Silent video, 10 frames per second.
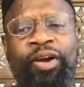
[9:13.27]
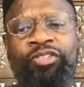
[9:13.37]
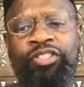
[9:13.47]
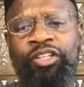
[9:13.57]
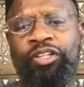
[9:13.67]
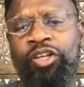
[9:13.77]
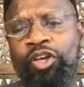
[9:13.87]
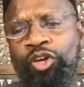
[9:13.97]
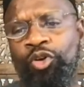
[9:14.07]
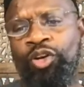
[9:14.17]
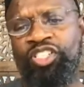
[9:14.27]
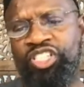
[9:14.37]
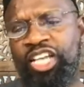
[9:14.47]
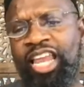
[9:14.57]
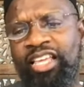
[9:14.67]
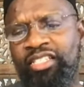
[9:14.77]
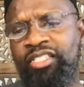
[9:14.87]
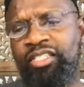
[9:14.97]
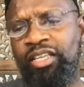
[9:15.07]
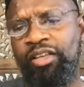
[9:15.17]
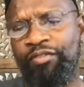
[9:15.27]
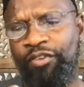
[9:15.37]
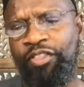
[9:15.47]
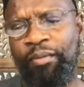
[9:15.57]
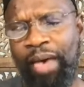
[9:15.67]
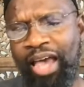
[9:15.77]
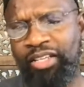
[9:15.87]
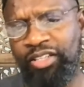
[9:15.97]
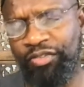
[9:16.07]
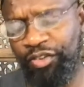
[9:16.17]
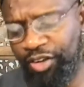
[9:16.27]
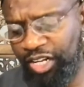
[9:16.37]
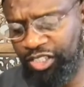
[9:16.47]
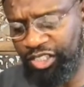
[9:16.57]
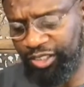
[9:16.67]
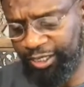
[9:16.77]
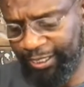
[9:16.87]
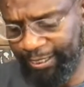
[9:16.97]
Person who is jealous for the matters of the religion.